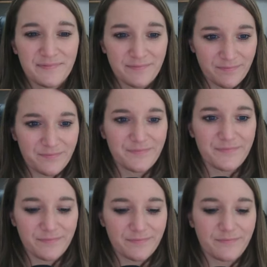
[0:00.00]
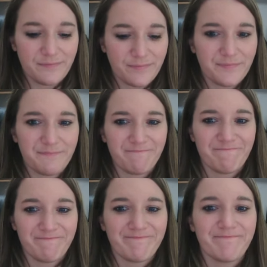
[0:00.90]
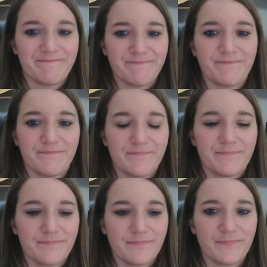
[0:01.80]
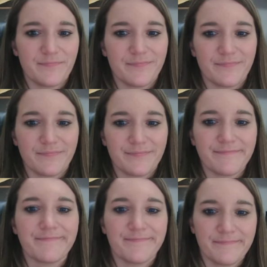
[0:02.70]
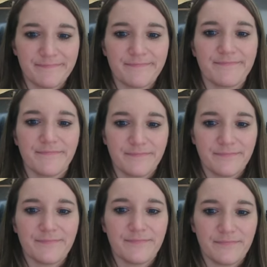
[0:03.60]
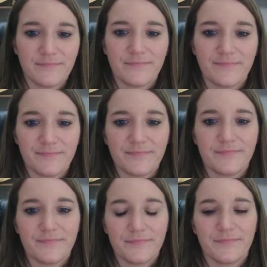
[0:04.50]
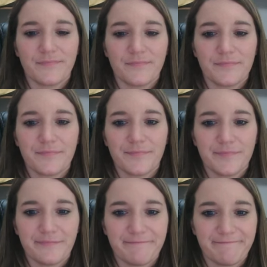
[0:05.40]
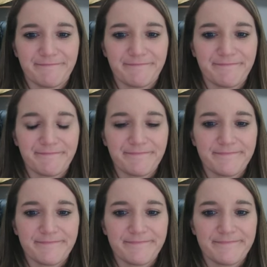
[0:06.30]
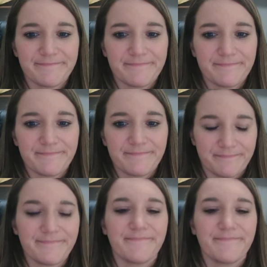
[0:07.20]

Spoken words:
[no speech]